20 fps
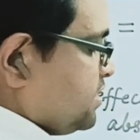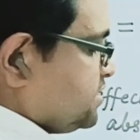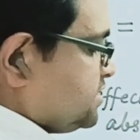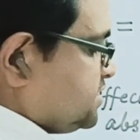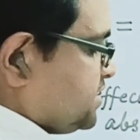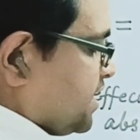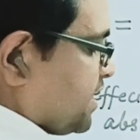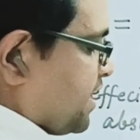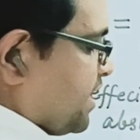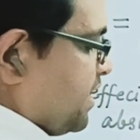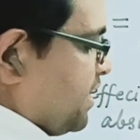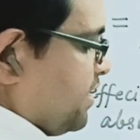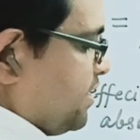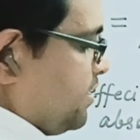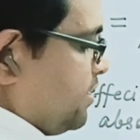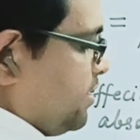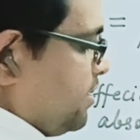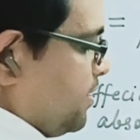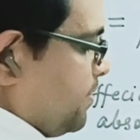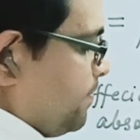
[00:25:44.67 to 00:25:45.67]

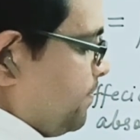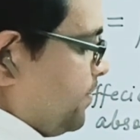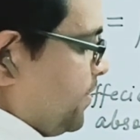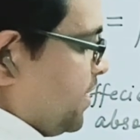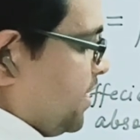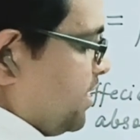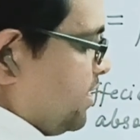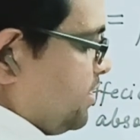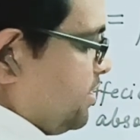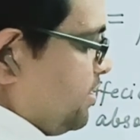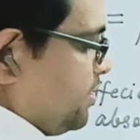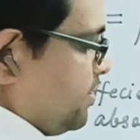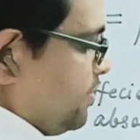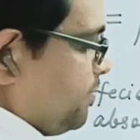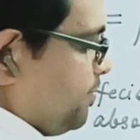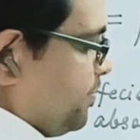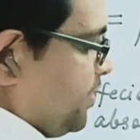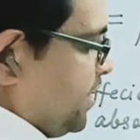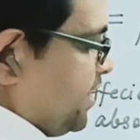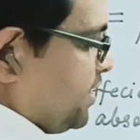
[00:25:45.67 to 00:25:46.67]
second per
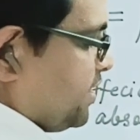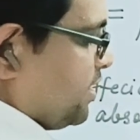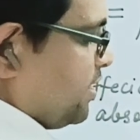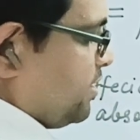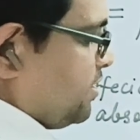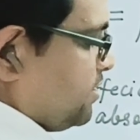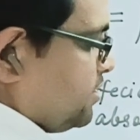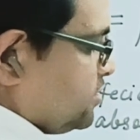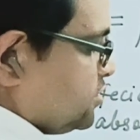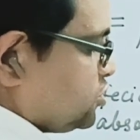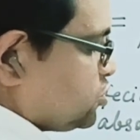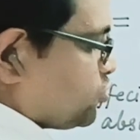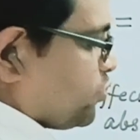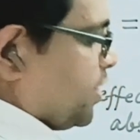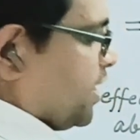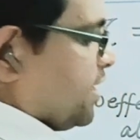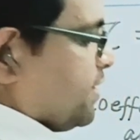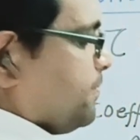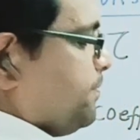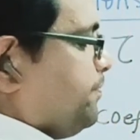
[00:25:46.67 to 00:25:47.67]
meter
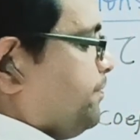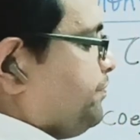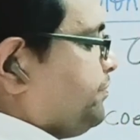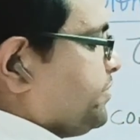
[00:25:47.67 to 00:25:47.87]
square.